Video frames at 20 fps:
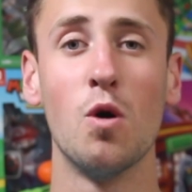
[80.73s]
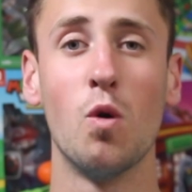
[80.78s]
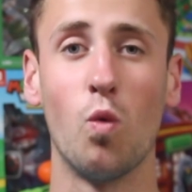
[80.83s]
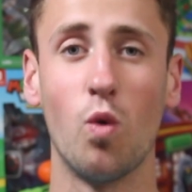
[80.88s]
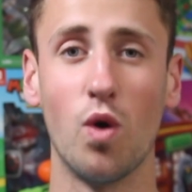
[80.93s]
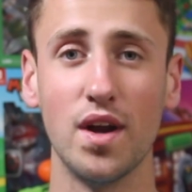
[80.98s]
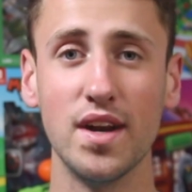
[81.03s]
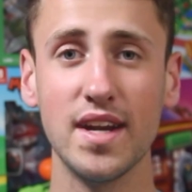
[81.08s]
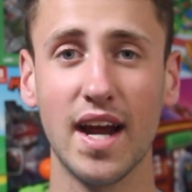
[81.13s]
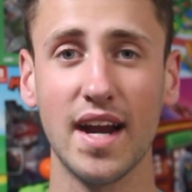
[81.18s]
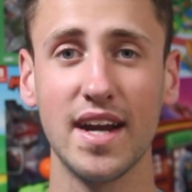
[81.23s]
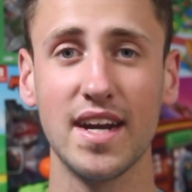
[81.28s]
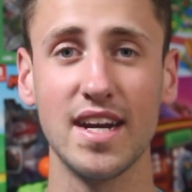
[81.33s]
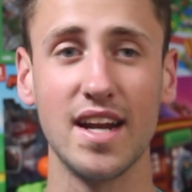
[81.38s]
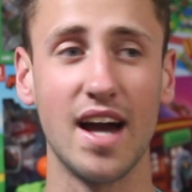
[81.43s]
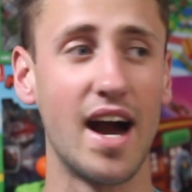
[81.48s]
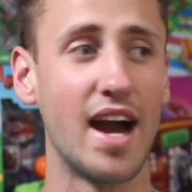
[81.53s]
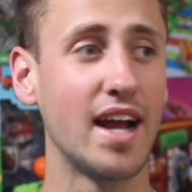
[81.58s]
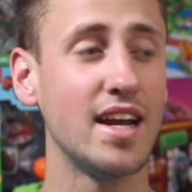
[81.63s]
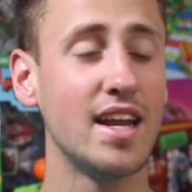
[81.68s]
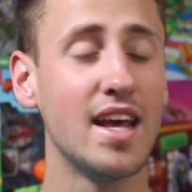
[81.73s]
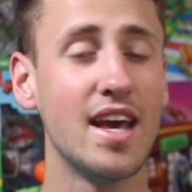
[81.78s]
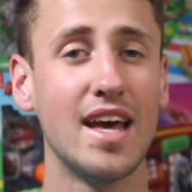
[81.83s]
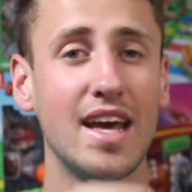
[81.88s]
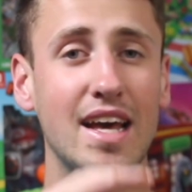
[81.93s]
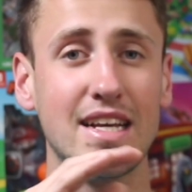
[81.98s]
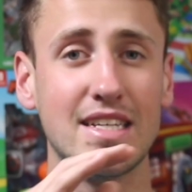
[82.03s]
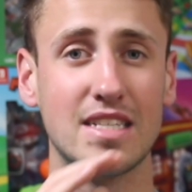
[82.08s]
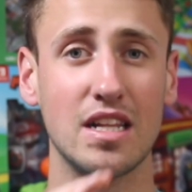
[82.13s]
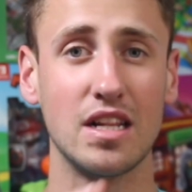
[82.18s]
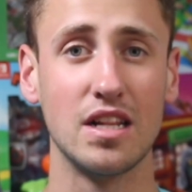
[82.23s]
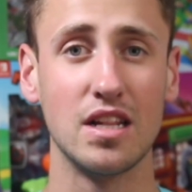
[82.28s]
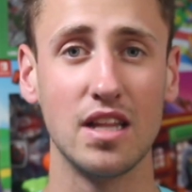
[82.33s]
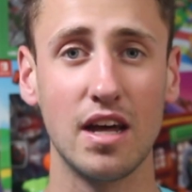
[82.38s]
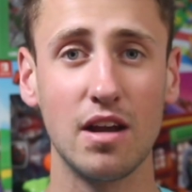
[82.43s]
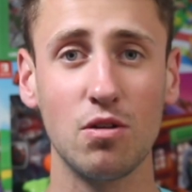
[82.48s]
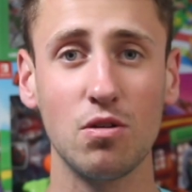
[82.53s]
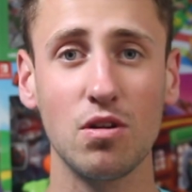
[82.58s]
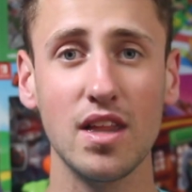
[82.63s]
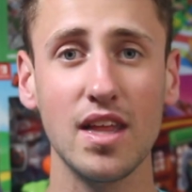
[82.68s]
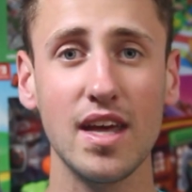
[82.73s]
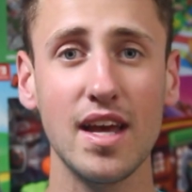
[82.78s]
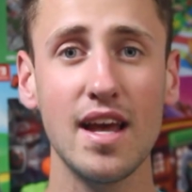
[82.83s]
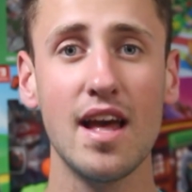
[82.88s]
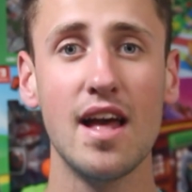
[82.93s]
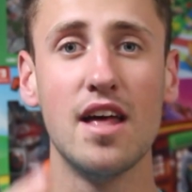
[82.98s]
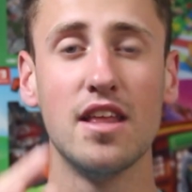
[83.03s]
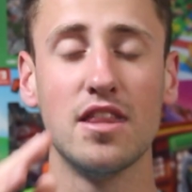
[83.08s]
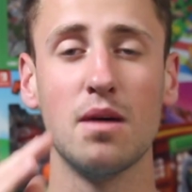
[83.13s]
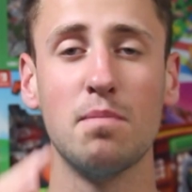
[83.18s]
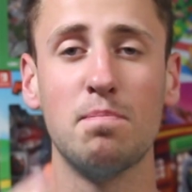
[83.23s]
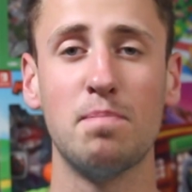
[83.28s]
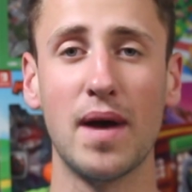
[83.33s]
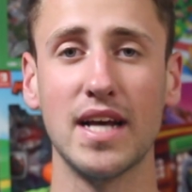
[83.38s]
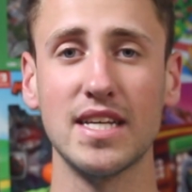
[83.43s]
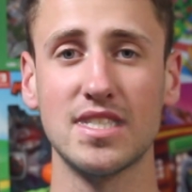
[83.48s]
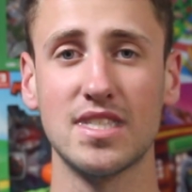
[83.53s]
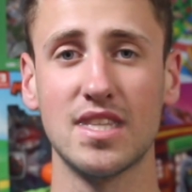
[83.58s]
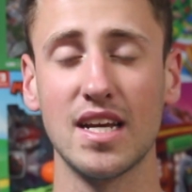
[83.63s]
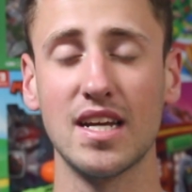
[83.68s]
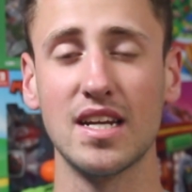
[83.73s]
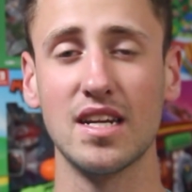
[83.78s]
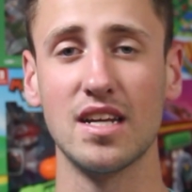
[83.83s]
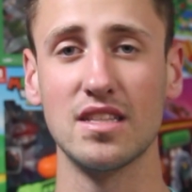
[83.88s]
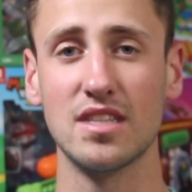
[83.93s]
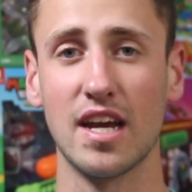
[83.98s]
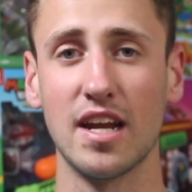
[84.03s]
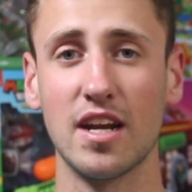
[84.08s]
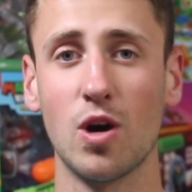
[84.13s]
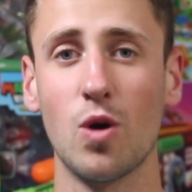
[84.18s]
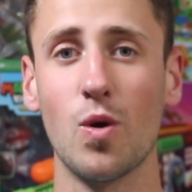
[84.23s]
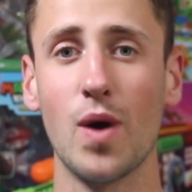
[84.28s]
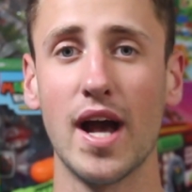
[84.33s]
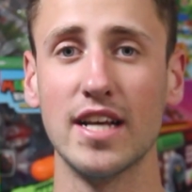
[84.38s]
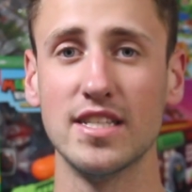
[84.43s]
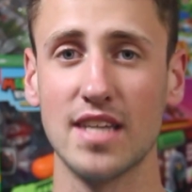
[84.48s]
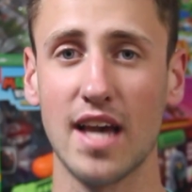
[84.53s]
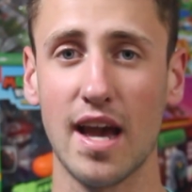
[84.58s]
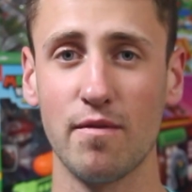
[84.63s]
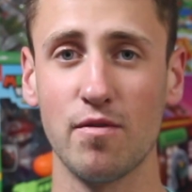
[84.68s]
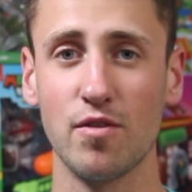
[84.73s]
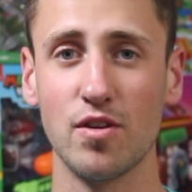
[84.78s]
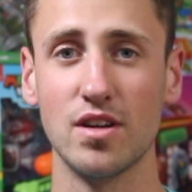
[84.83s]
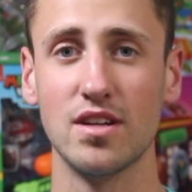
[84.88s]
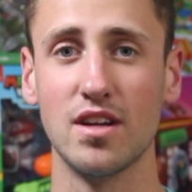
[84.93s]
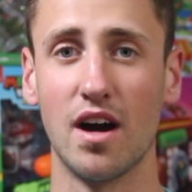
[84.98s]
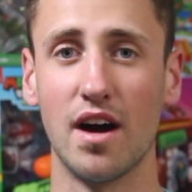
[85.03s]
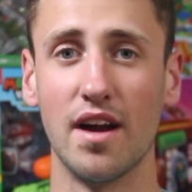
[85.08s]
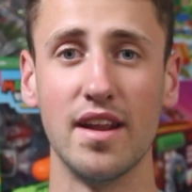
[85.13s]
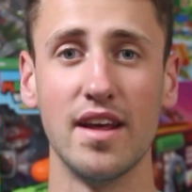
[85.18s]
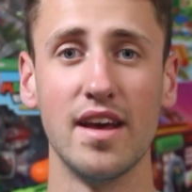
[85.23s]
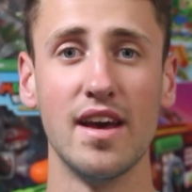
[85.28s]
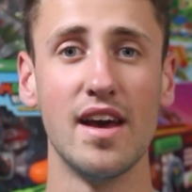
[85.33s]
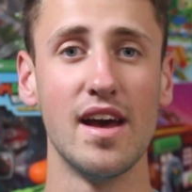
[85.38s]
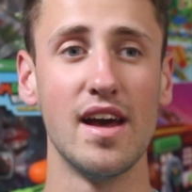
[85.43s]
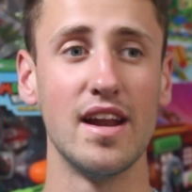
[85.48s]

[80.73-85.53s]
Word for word: one ninety-nine is literally the best thing Nintendo has ever done.